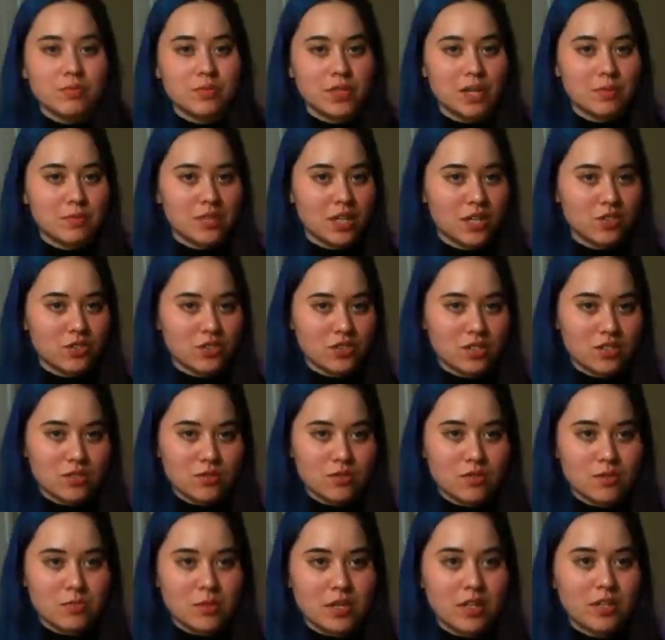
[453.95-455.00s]
time to actually do
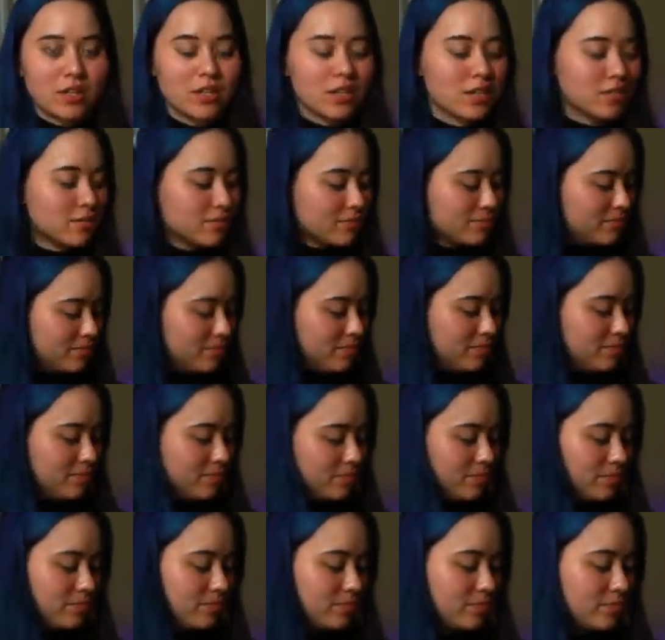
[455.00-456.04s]
some nail art.
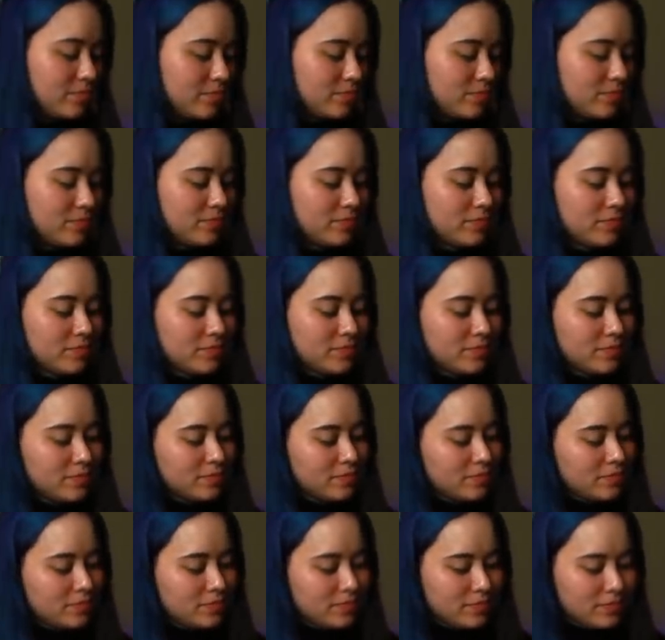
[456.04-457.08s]
Sick.
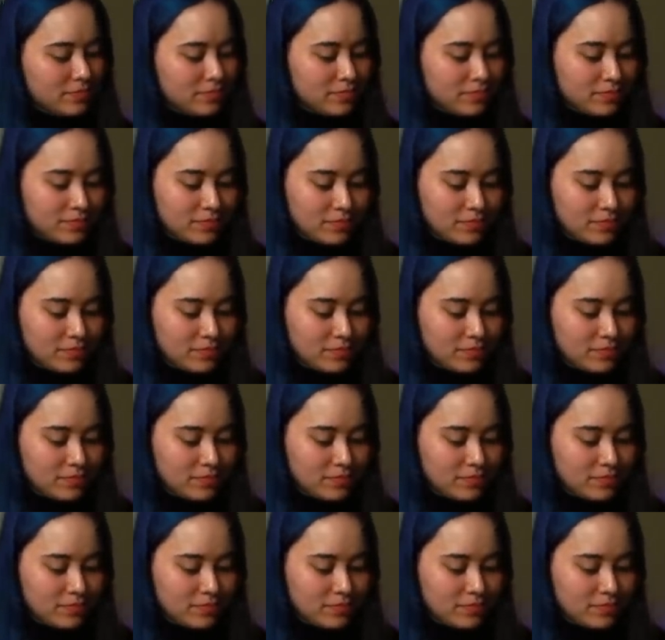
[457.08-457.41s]
Here we go.